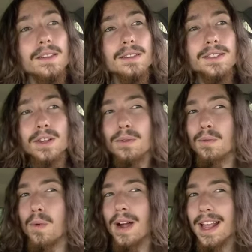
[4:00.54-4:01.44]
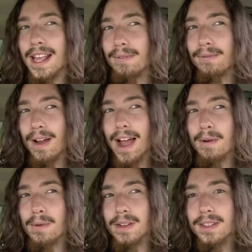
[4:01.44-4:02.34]
So what if
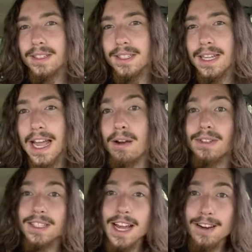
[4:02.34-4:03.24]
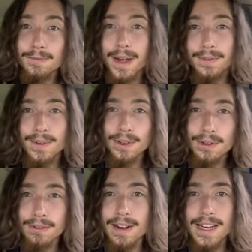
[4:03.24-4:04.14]
I was outside of my
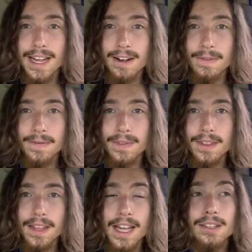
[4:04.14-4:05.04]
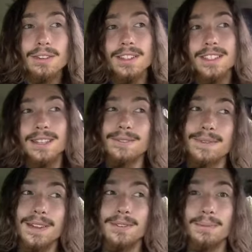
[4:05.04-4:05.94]
vehicle right now, and you could see the
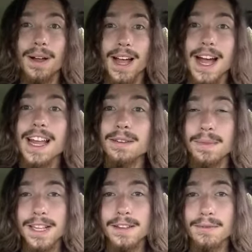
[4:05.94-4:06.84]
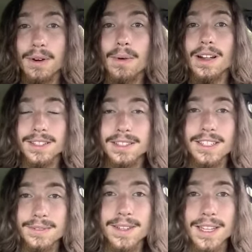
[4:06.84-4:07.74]
vehicle behind me while watching
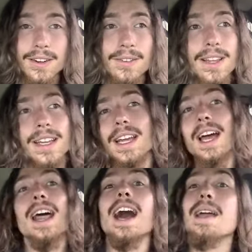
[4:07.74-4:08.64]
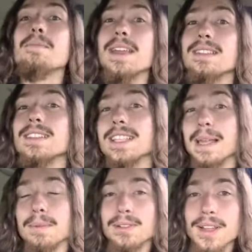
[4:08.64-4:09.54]
this video, and I made the
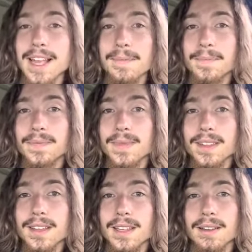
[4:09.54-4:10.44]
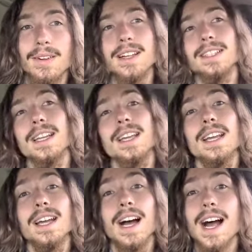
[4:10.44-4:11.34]
same claim? If I said,
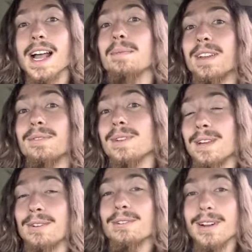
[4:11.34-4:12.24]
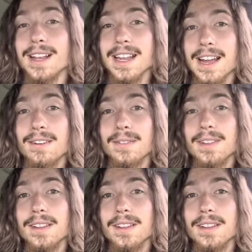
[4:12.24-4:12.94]
I am in a vehicle right now,